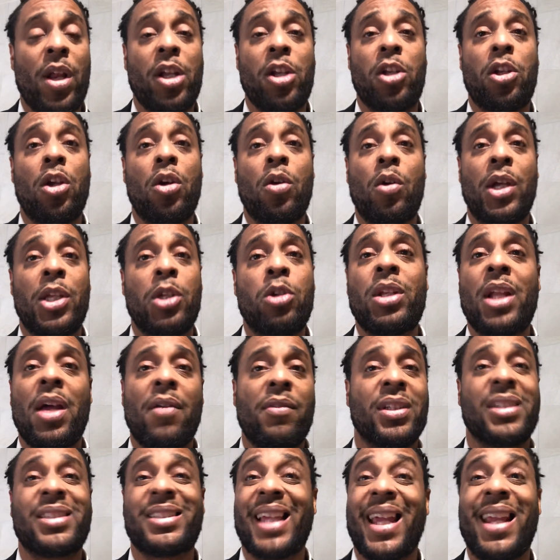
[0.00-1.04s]
do and you never
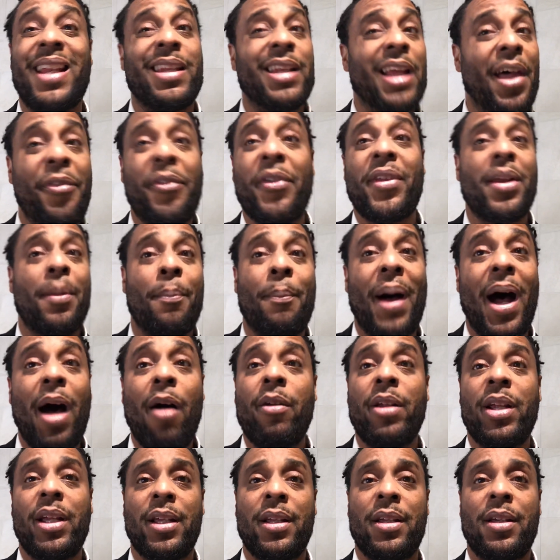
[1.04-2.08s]
say nothing about
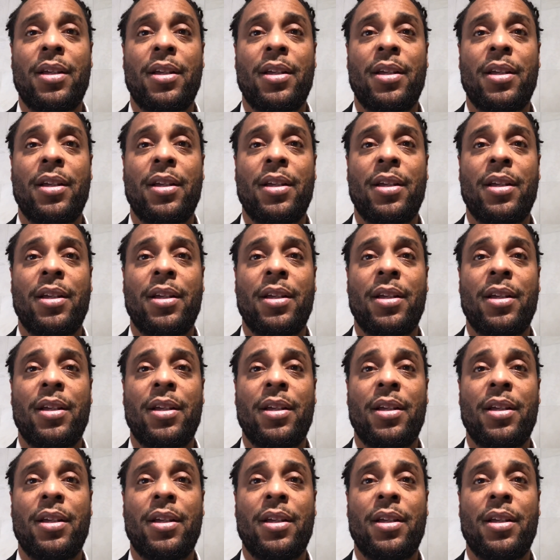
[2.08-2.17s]
it.